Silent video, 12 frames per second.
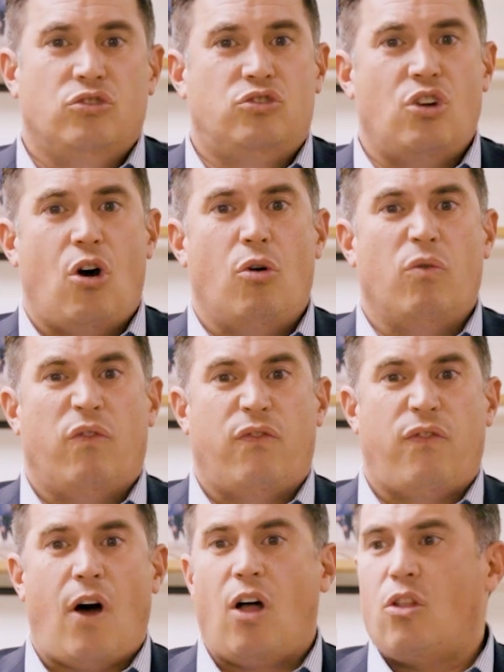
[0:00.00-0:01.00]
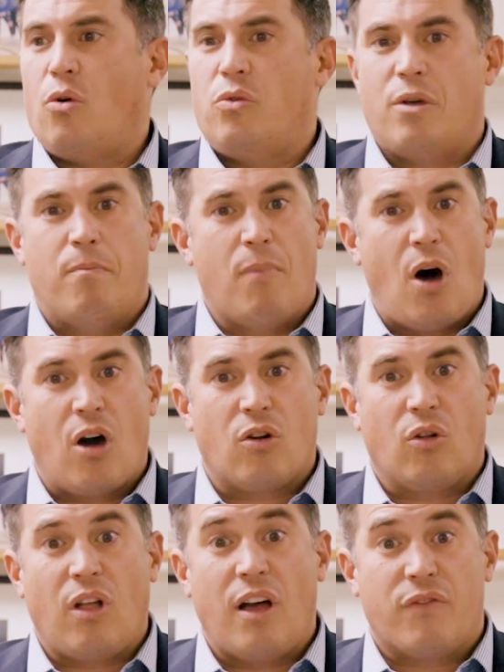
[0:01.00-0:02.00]
Don't follow the
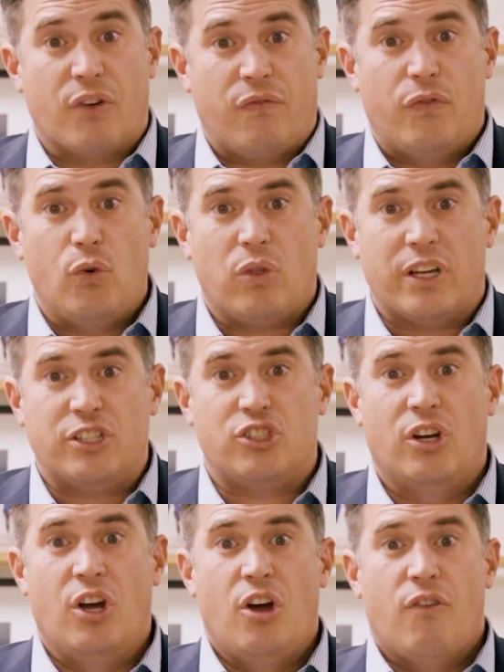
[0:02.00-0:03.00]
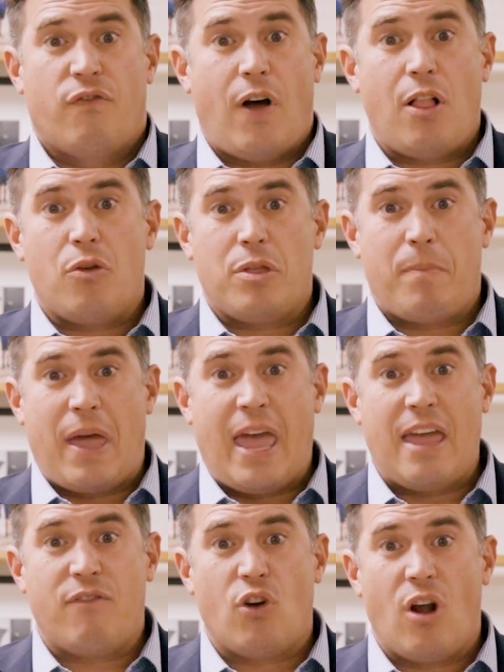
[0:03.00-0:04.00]
model of the foolish. Follow the
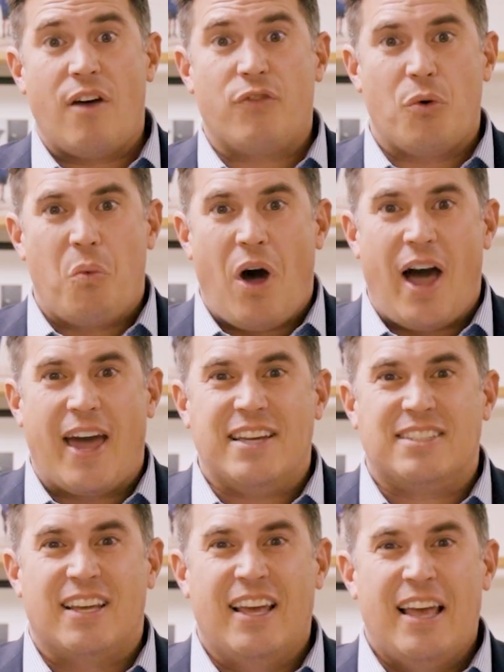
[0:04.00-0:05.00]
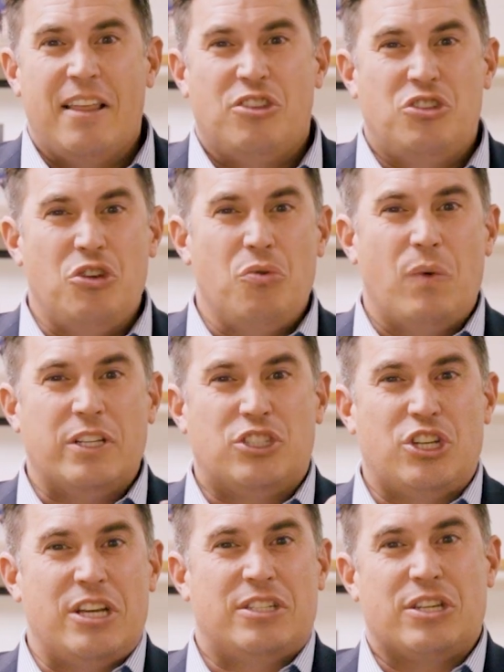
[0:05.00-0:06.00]
behavior of the wise. Do what
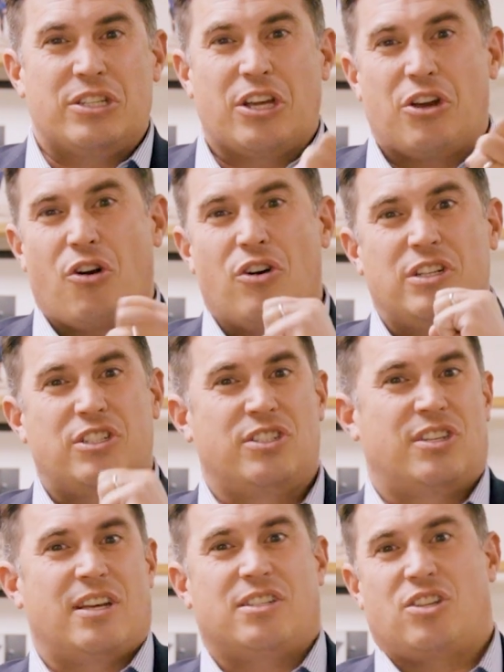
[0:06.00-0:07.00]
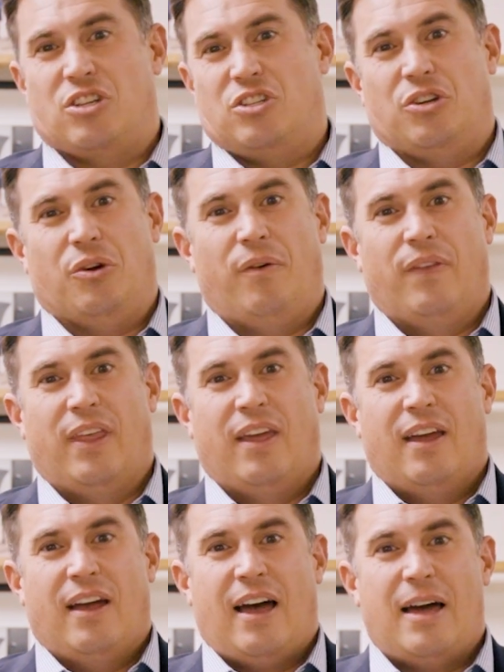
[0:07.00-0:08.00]
Jesus encourages us to do.
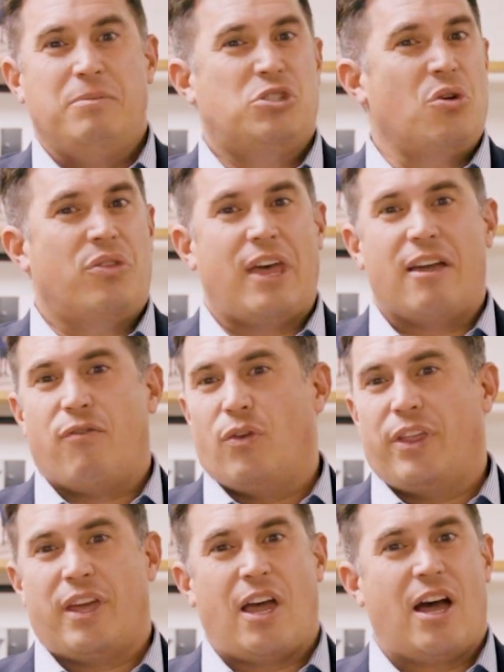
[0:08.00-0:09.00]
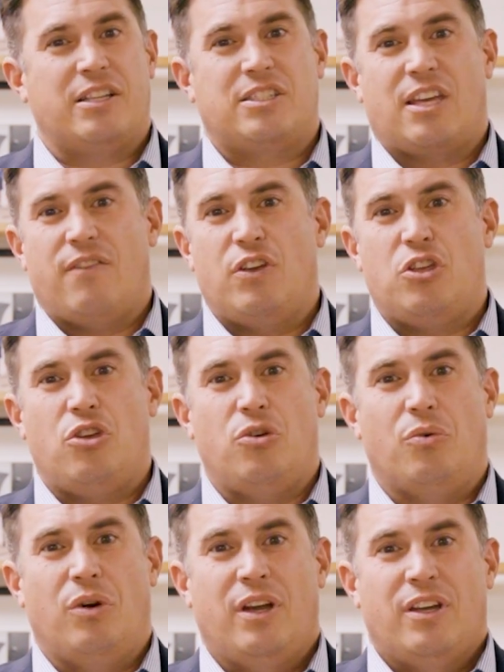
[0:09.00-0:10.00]
I'm so thankful that God's given
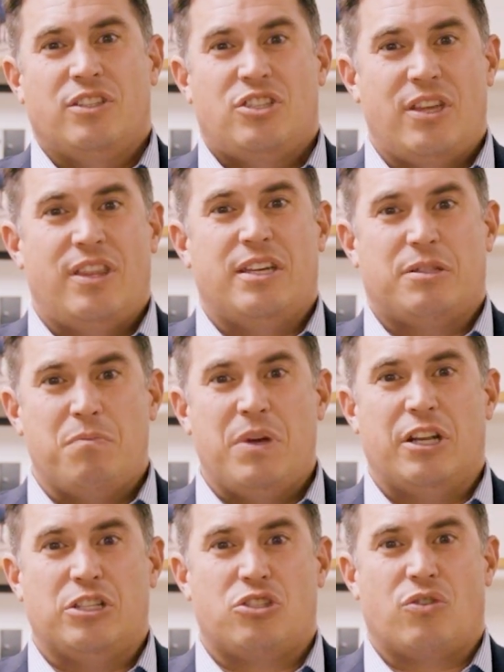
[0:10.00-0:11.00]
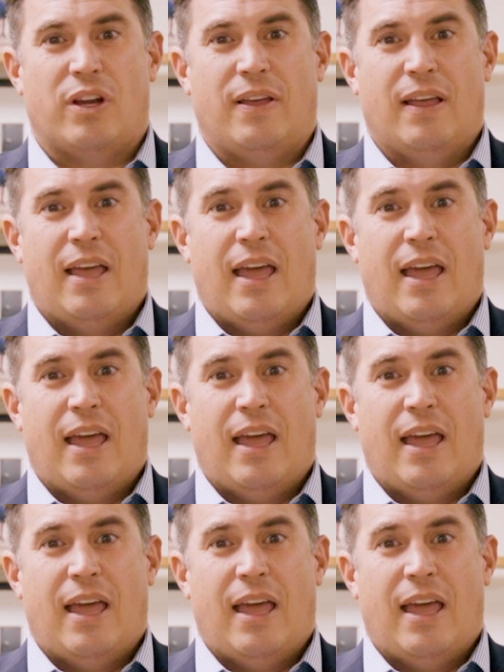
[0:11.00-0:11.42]
you to this ministry.